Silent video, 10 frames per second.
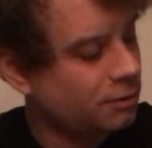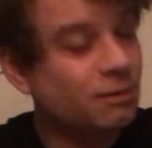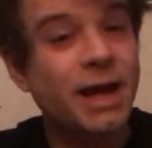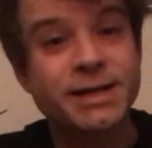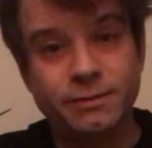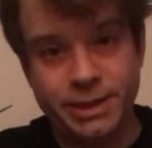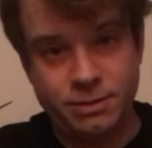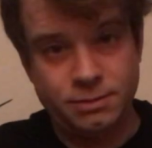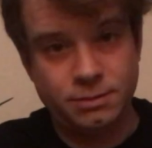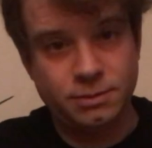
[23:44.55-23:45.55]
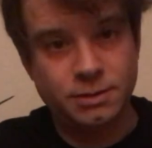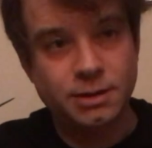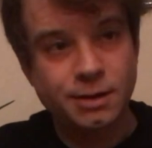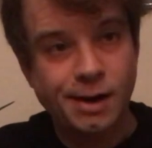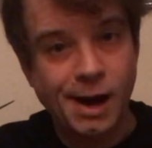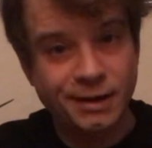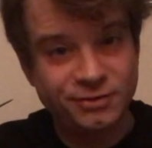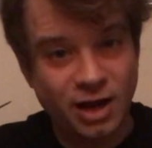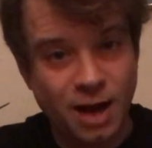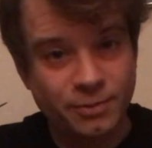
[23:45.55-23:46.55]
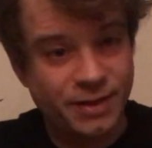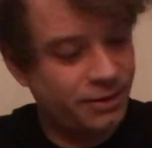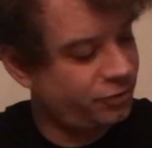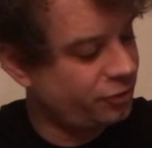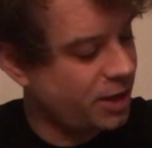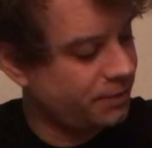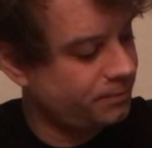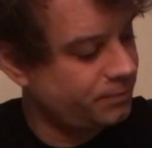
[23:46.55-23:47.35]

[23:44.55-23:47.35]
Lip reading: lightly on top of that string.